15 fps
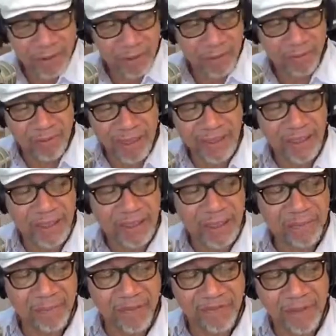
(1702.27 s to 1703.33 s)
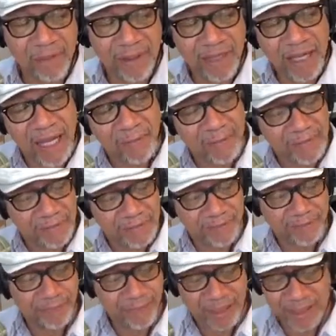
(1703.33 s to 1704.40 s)
correcting it before it happens.
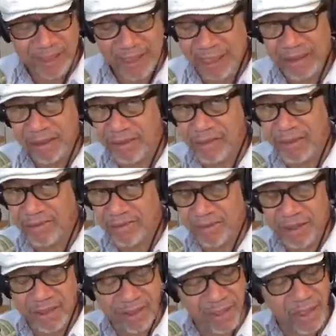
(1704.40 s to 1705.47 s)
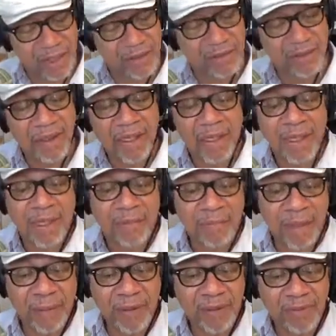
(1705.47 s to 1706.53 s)
It's not unusual either, Colin.
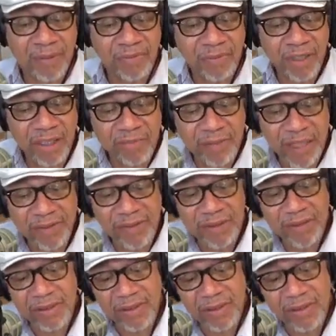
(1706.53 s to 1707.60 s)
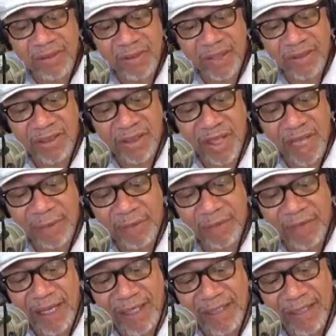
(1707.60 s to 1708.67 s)
Maybe you should read about this situation that happened
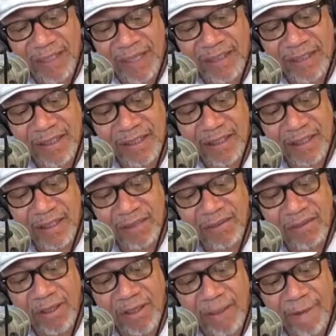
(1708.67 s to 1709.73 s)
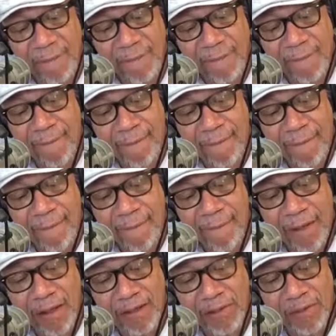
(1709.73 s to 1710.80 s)
back in 1983.
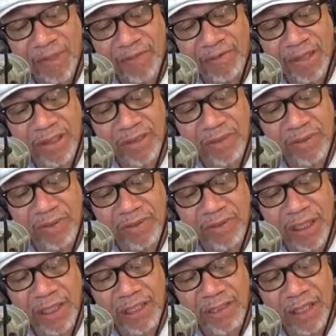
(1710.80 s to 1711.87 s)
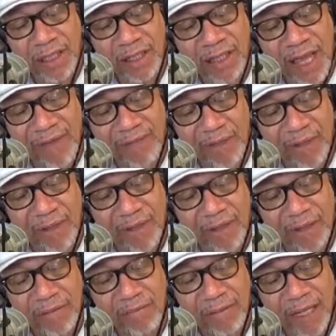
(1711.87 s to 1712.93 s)
23-year-old young
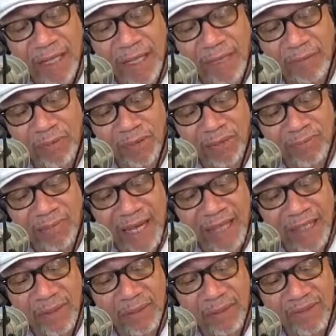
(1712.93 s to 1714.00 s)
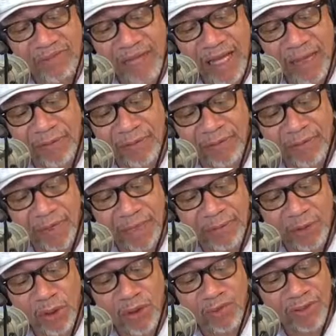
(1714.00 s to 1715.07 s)
African-American man, body was found
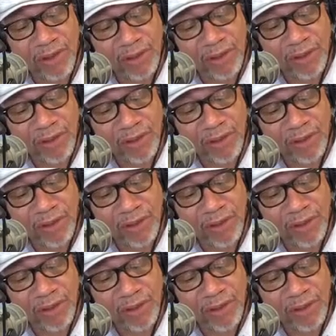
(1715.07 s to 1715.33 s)
draped over